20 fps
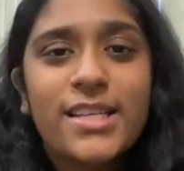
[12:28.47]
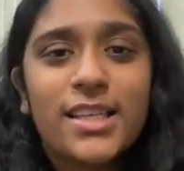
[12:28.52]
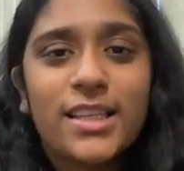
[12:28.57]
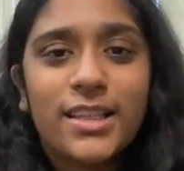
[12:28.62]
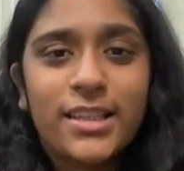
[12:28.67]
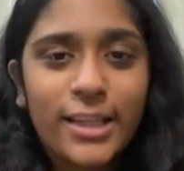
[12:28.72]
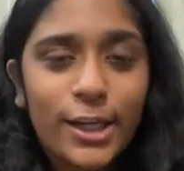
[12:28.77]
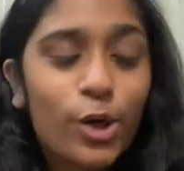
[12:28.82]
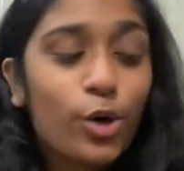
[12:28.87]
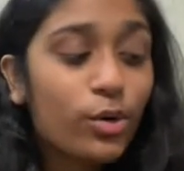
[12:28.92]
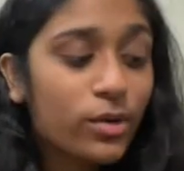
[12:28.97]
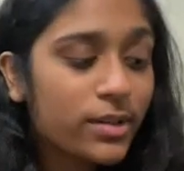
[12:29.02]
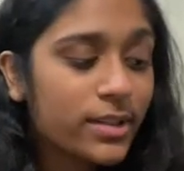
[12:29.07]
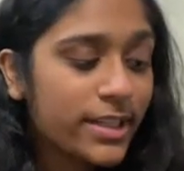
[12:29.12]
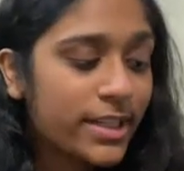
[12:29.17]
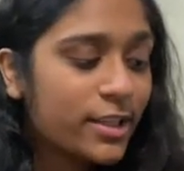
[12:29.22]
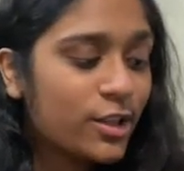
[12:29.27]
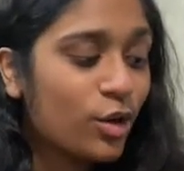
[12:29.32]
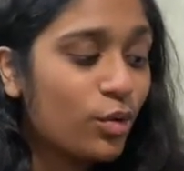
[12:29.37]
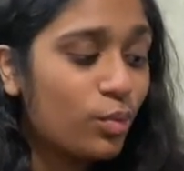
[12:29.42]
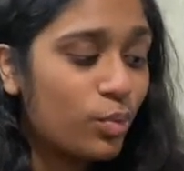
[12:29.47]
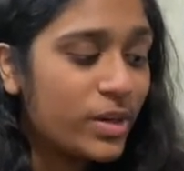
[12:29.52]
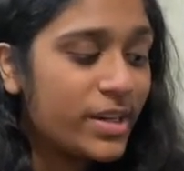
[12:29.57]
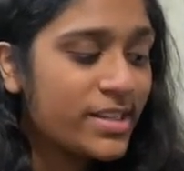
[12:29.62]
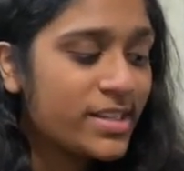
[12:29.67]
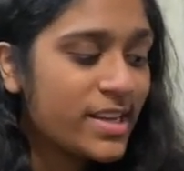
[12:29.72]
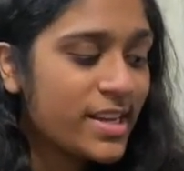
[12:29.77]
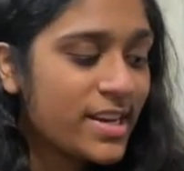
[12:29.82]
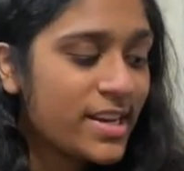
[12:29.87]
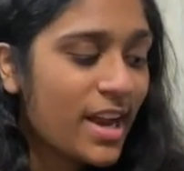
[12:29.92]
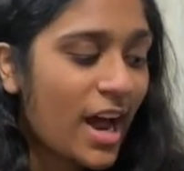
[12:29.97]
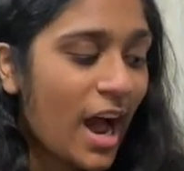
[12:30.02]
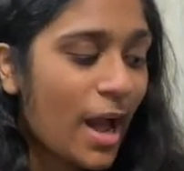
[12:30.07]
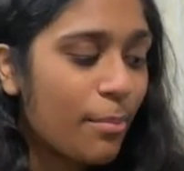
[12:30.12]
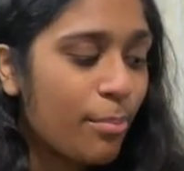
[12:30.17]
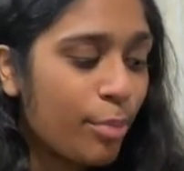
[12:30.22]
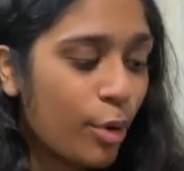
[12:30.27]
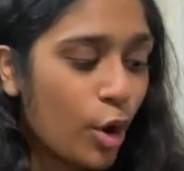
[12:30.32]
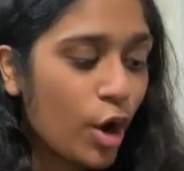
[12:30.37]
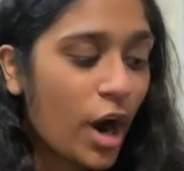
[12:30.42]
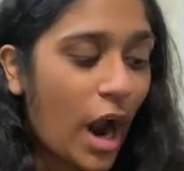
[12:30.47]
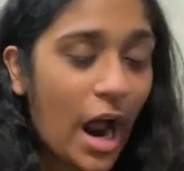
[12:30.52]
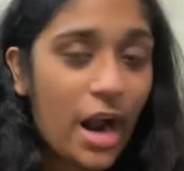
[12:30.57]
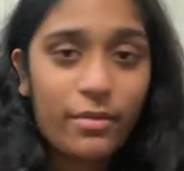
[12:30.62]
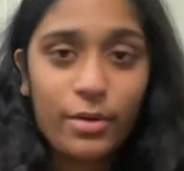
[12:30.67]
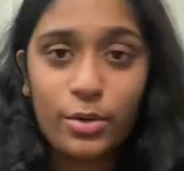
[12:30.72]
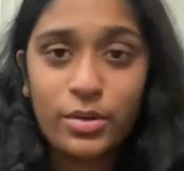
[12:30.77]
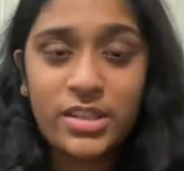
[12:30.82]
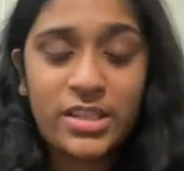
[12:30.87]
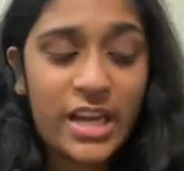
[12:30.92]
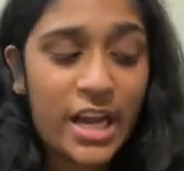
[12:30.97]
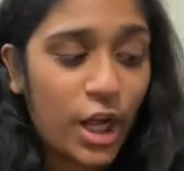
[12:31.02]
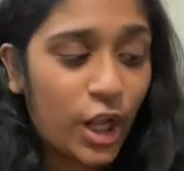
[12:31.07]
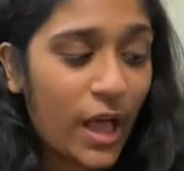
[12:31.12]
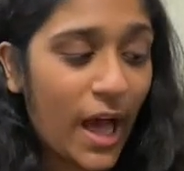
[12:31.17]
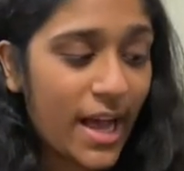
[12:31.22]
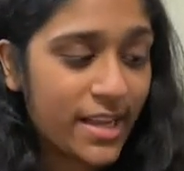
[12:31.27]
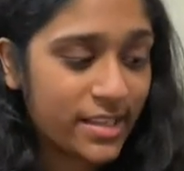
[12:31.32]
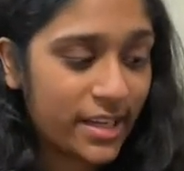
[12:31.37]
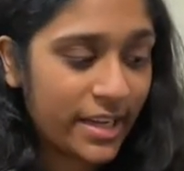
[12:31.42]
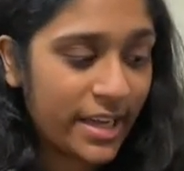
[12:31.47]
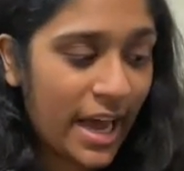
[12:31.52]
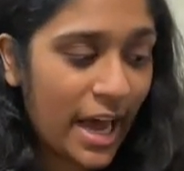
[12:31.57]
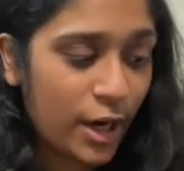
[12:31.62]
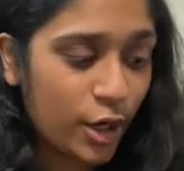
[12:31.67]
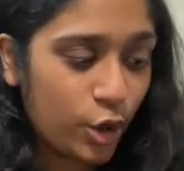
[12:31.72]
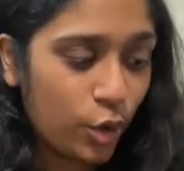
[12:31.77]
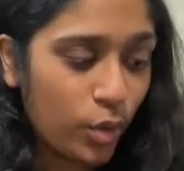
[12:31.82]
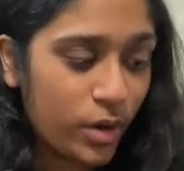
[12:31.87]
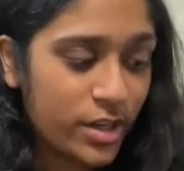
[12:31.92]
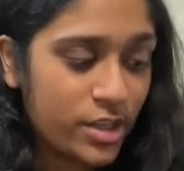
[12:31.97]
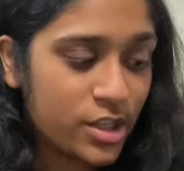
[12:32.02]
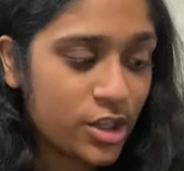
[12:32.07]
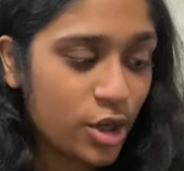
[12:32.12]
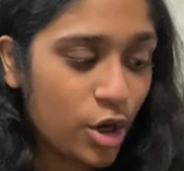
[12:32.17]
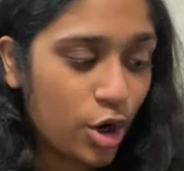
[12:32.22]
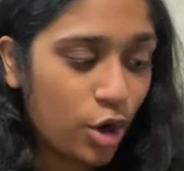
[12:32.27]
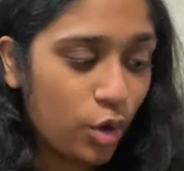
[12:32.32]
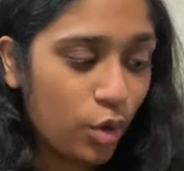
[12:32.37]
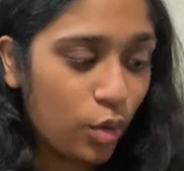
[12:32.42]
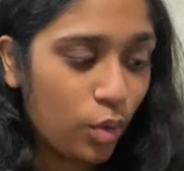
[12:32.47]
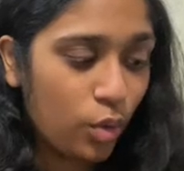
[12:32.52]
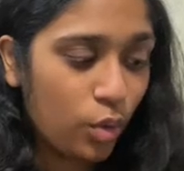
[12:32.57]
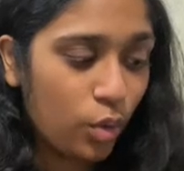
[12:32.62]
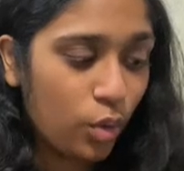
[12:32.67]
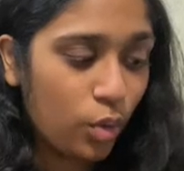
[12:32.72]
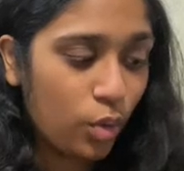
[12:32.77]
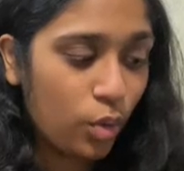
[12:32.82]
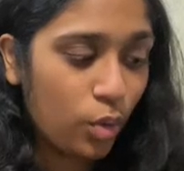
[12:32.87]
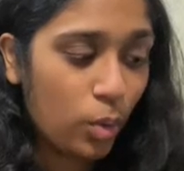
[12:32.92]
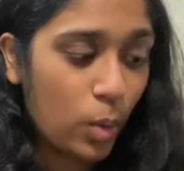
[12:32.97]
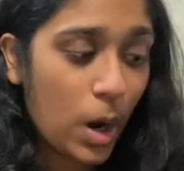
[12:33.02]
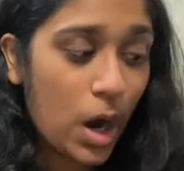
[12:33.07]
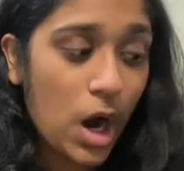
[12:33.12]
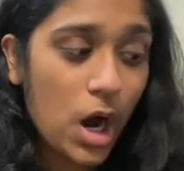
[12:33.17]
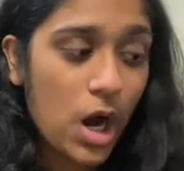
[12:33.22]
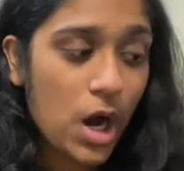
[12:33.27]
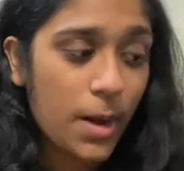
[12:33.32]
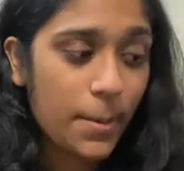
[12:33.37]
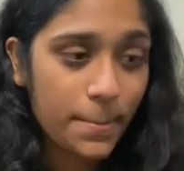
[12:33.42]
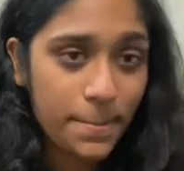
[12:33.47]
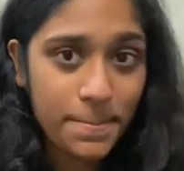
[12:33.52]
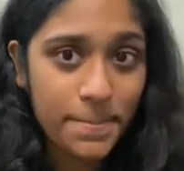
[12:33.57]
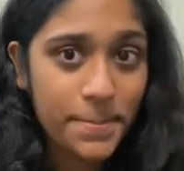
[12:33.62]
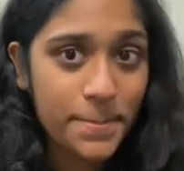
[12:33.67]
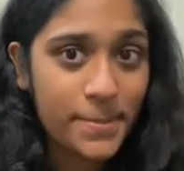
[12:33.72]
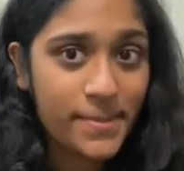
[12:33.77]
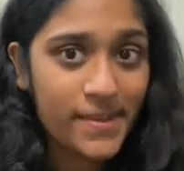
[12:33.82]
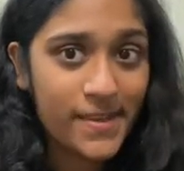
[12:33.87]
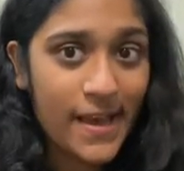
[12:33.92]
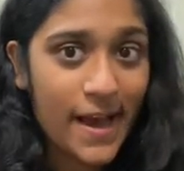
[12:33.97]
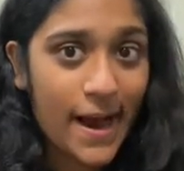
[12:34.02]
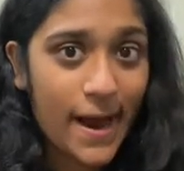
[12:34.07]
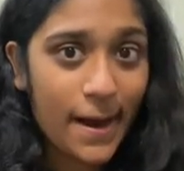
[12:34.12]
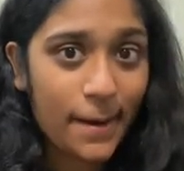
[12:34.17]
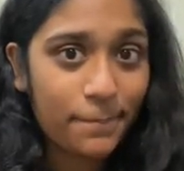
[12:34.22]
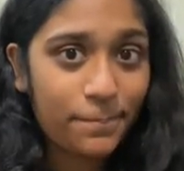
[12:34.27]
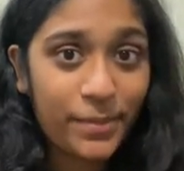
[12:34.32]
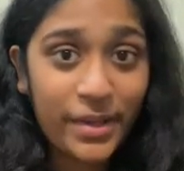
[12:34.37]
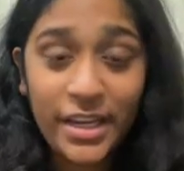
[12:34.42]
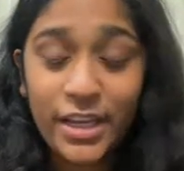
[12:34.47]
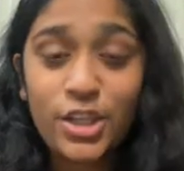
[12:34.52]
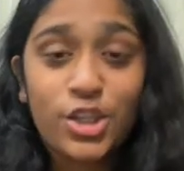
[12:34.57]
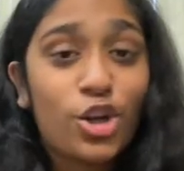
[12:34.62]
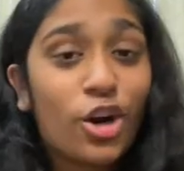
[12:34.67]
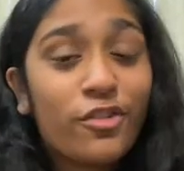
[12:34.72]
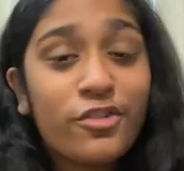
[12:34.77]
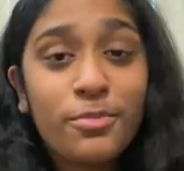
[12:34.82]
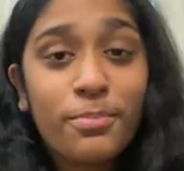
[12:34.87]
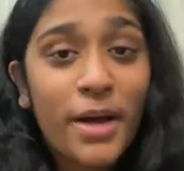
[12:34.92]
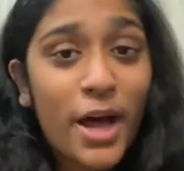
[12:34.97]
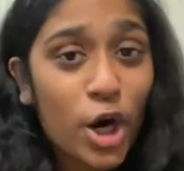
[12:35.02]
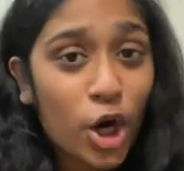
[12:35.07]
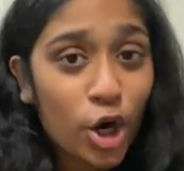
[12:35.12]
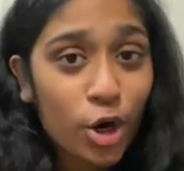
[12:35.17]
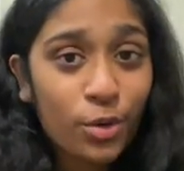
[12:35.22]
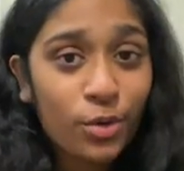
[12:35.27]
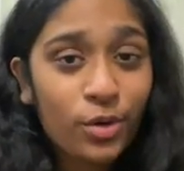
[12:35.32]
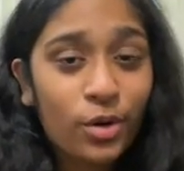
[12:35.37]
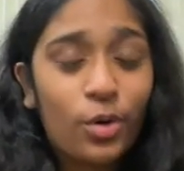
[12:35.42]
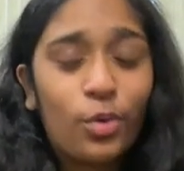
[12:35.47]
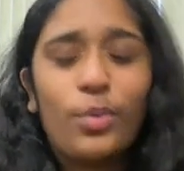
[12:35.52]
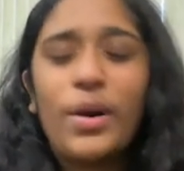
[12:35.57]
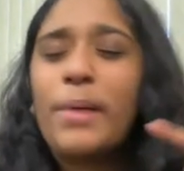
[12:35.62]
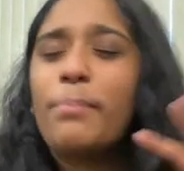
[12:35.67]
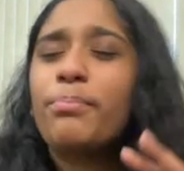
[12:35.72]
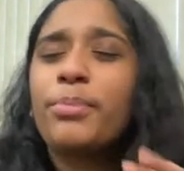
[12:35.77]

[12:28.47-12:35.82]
literally the reason I put Iroh's tale as a category, so uh, yeah, he deserved better. Rip.